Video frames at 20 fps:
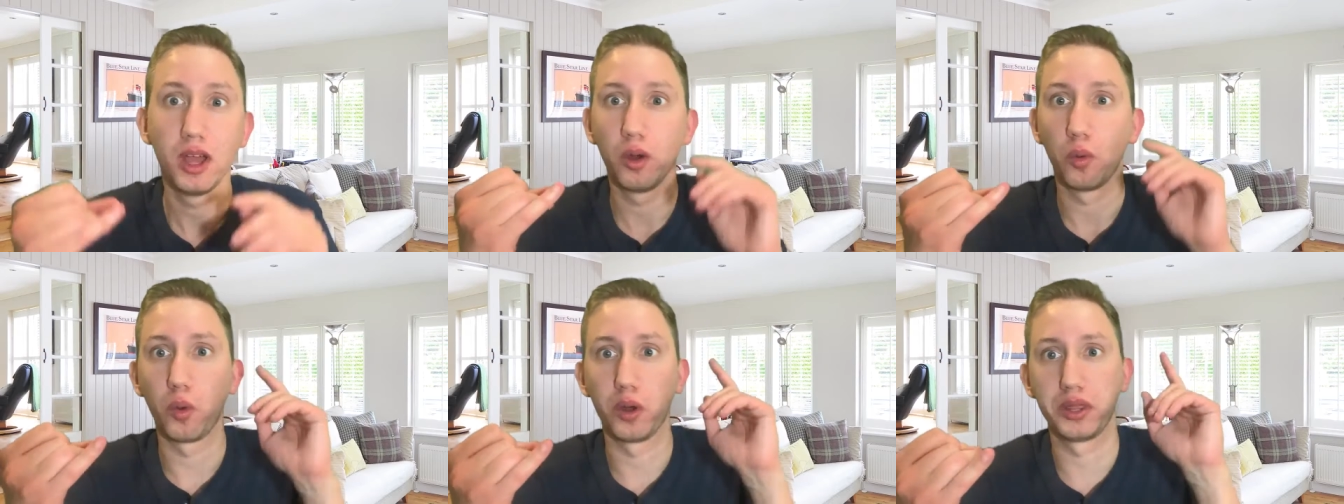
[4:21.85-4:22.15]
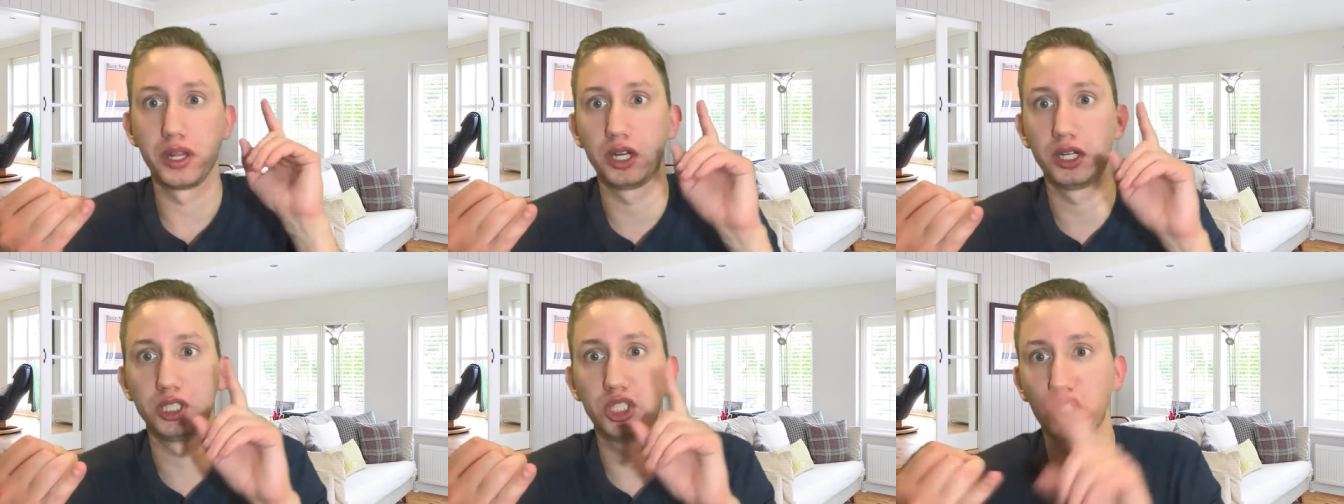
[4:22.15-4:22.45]

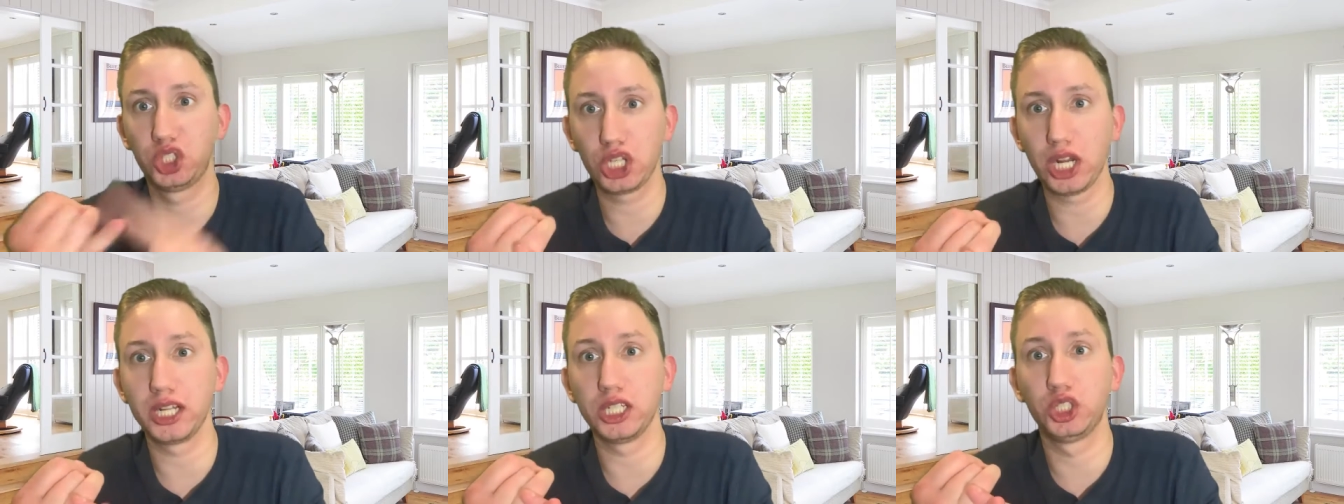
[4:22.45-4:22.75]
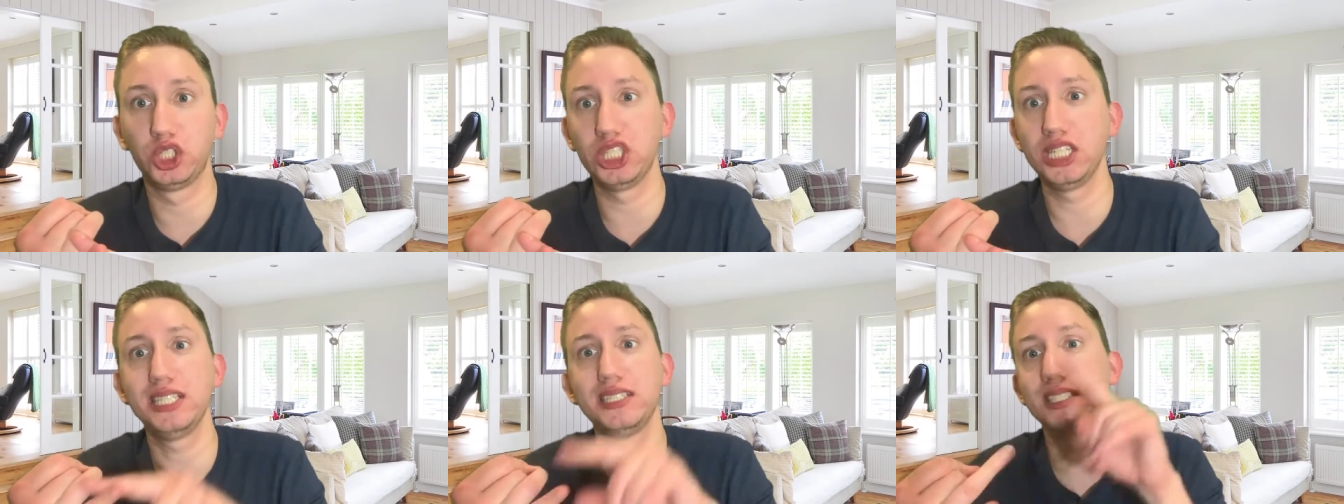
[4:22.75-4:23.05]
whether it's
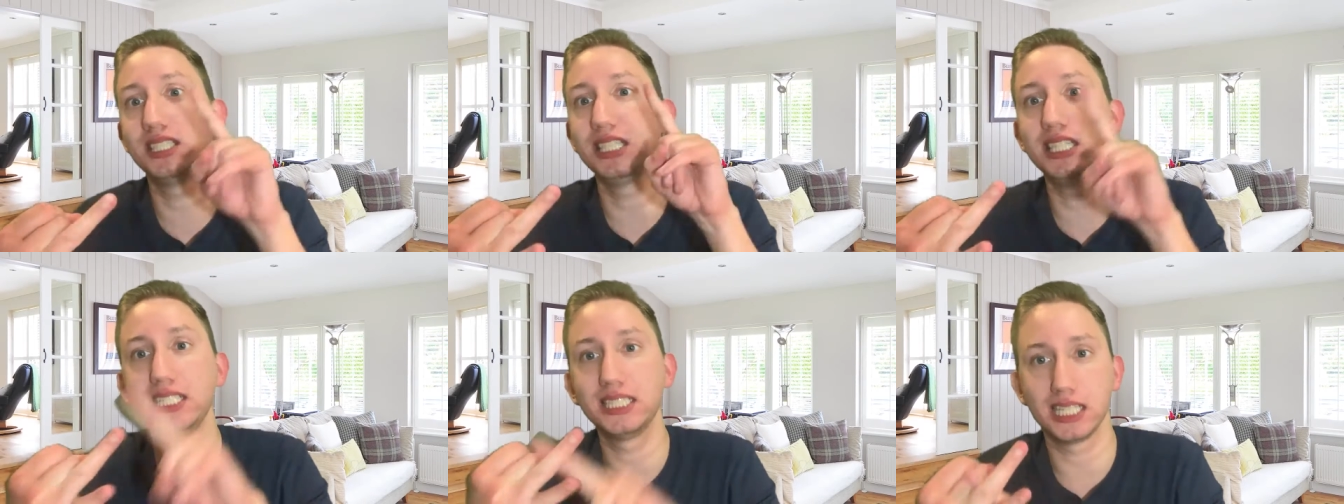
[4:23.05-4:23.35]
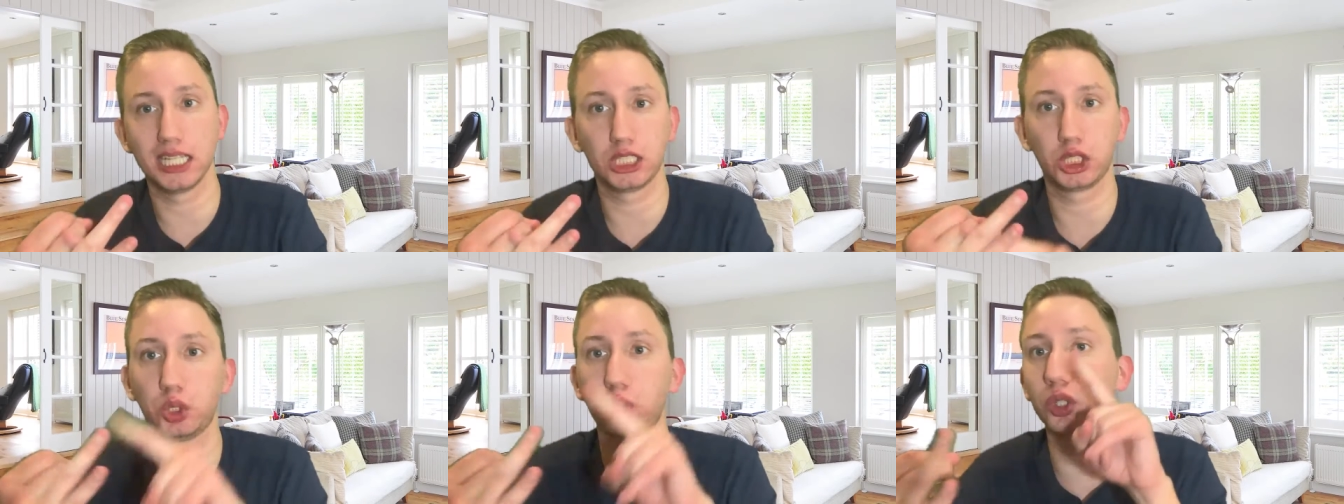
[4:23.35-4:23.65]
GCs,
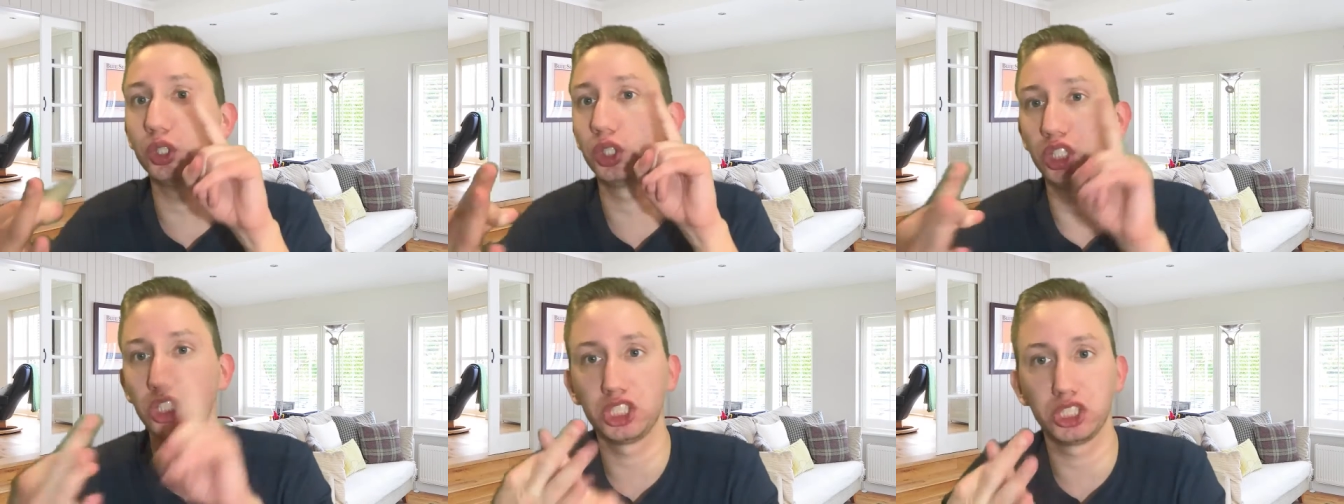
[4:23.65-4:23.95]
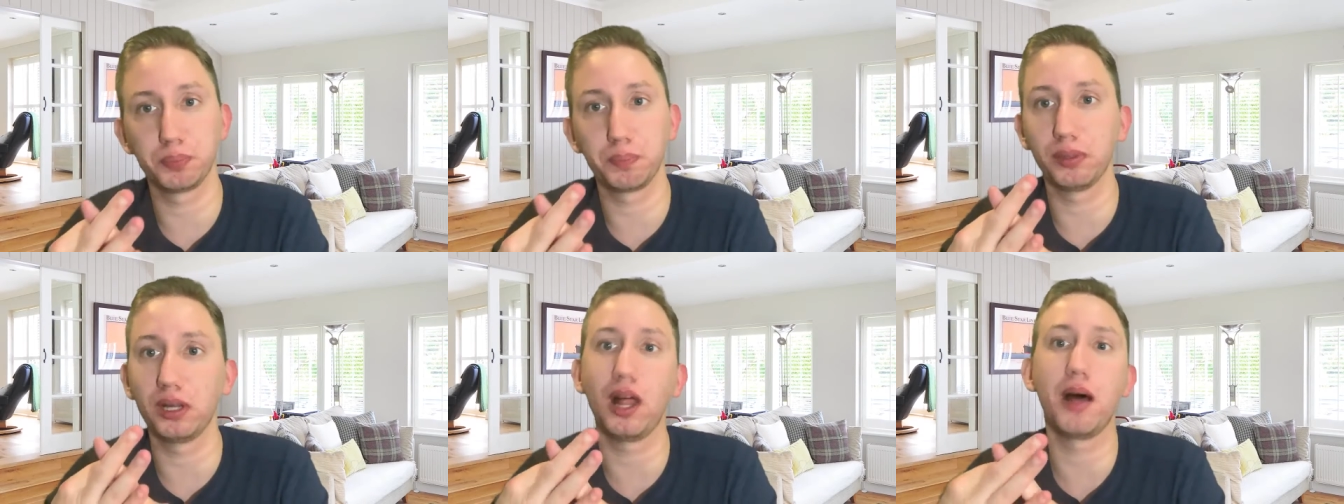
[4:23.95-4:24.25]

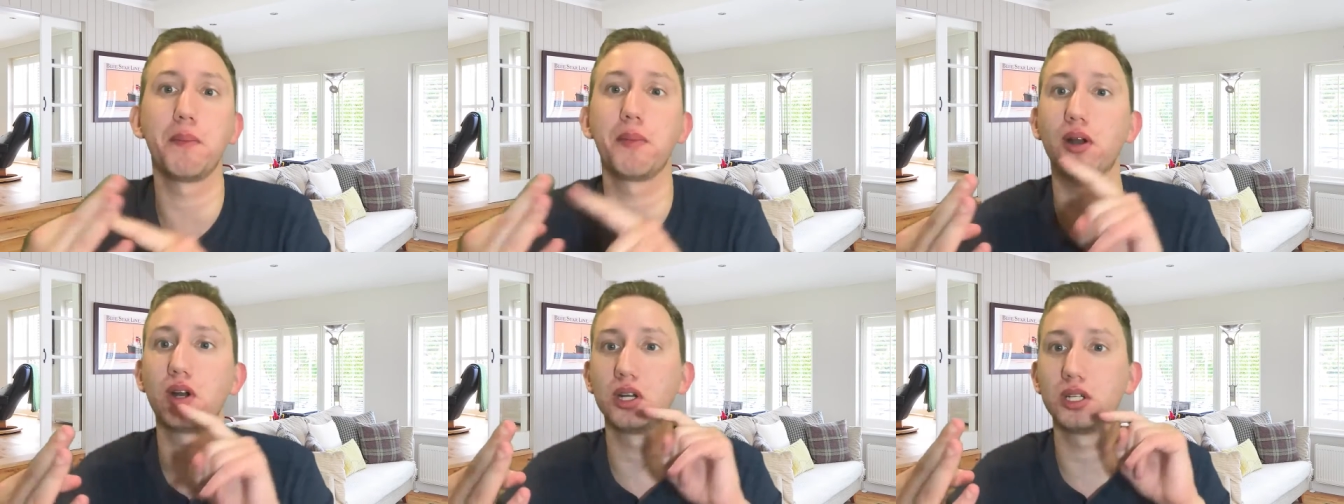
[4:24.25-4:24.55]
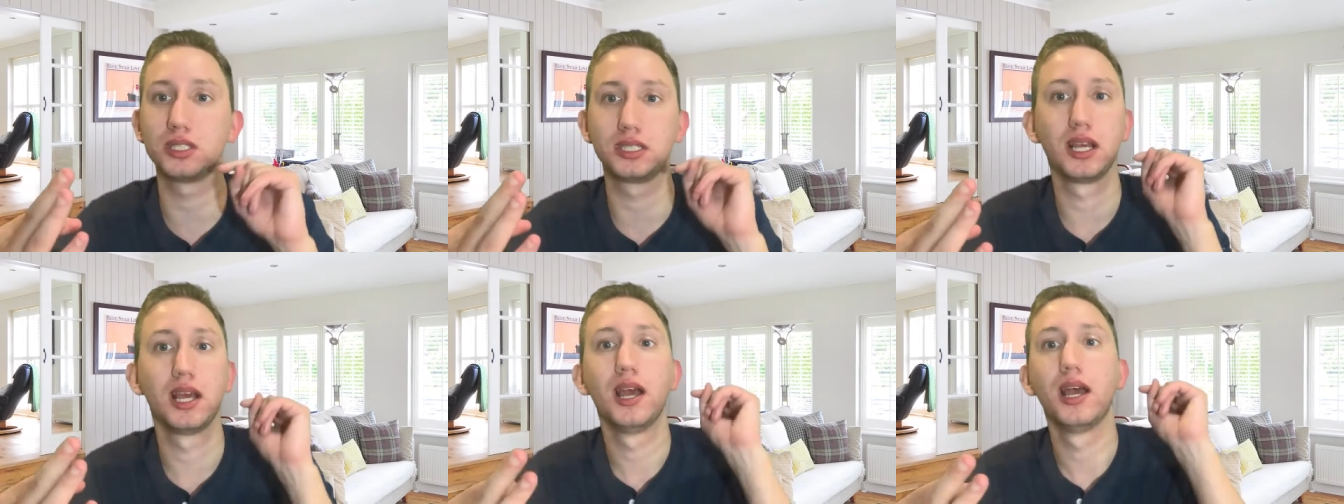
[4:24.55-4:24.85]
electricians,
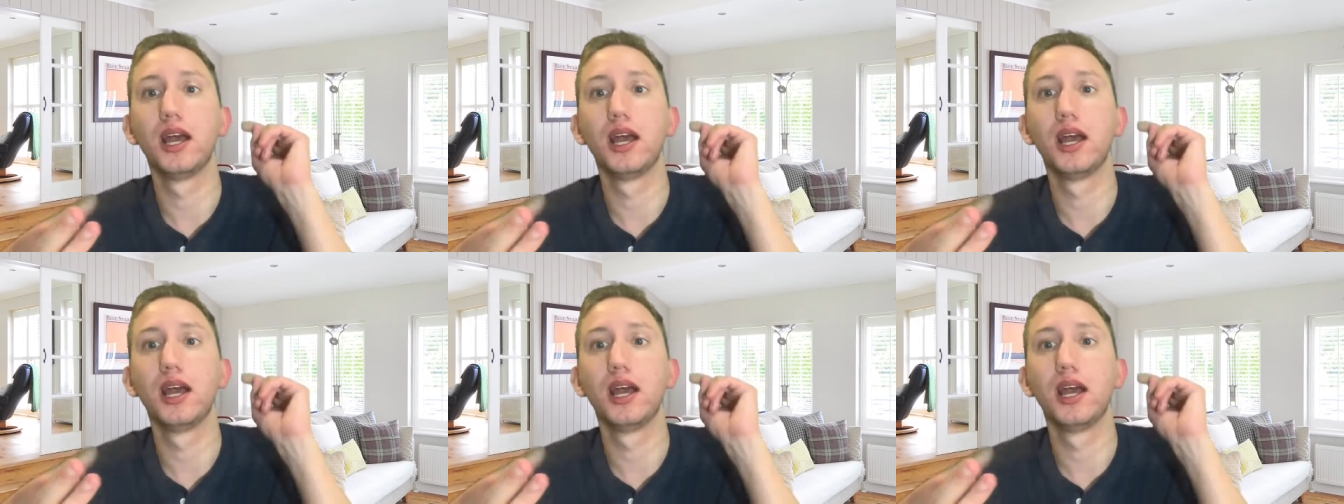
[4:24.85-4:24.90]
plumbers,